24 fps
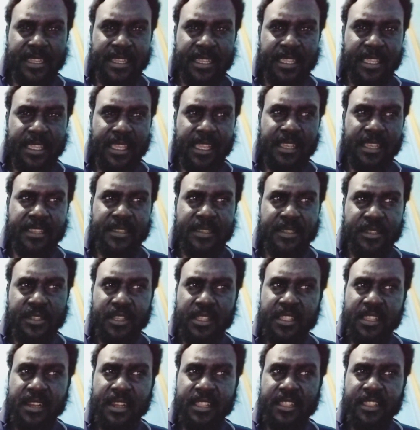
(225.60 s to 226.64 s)
yeah,
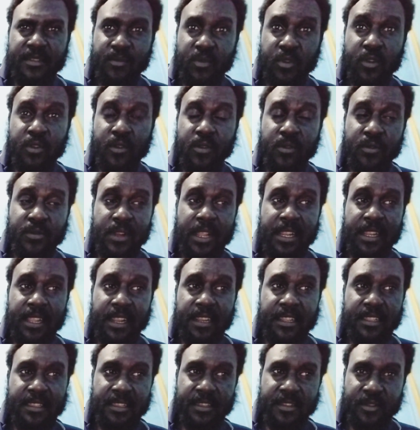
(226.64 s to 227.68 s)
generating my own
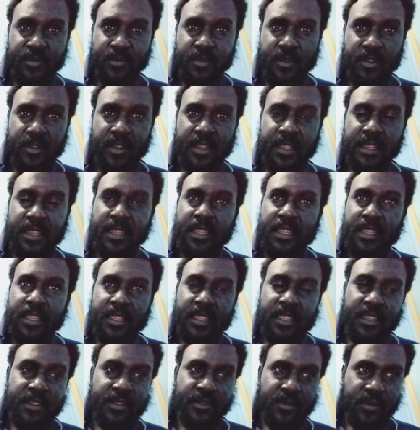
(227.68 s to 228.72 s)
analytics bro.
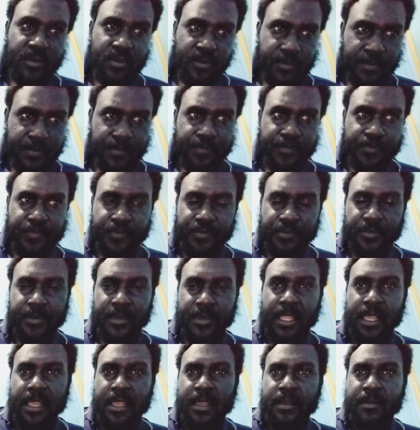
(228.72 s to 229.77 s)
Yeah, so
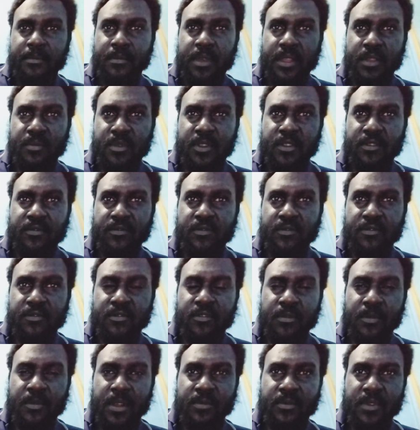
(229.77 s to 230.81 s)
why me look
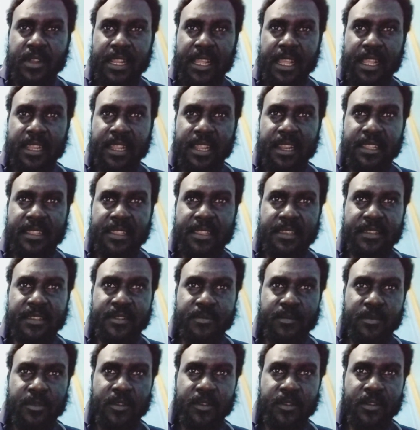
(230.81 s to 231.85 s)
lo one analytics
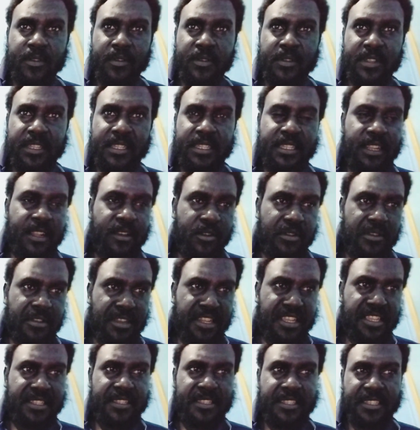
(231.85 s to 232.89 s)
bro this lo
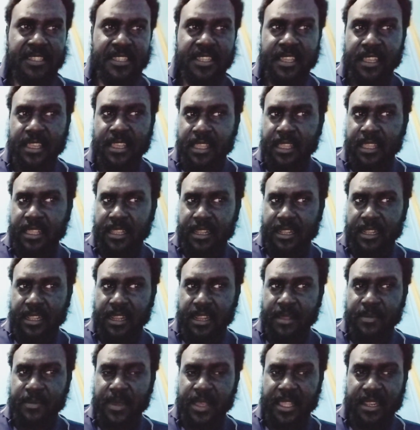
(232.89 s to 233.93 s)
list
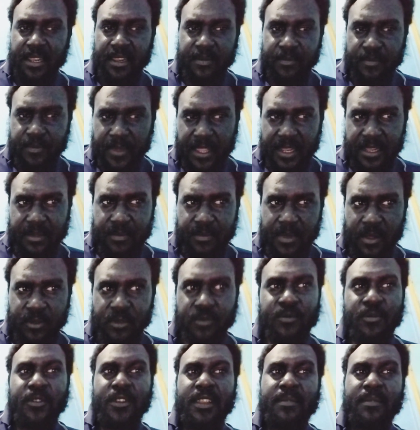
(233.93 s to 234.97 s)
na find him out
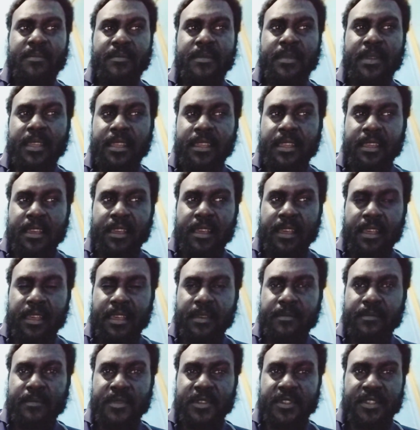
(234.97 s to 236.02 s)
one
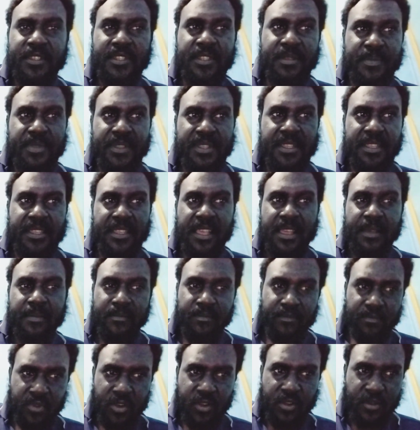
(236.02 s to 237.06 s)

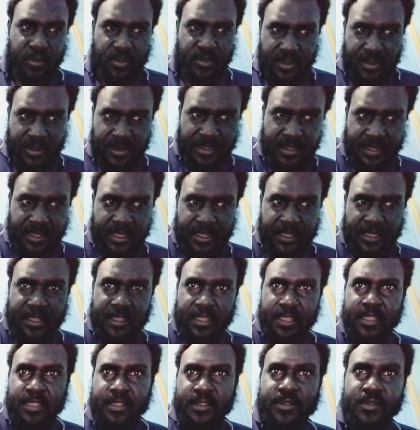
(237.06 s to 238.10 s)
CPM blong.
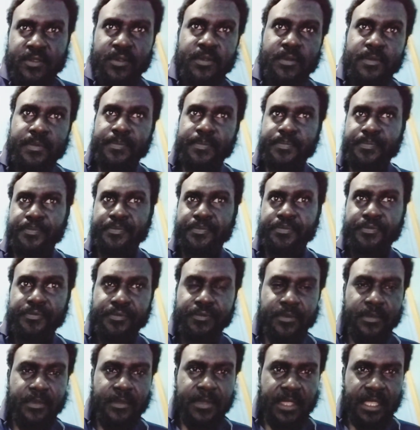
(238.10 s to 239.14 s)
Yeah, so
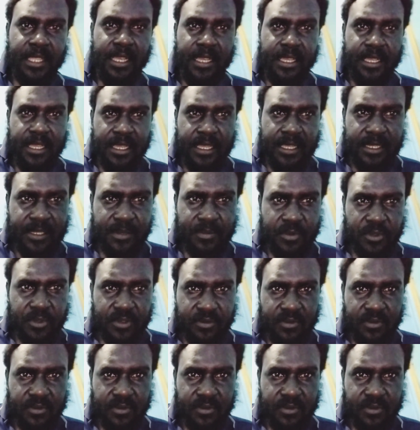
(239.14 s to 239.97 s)
suppose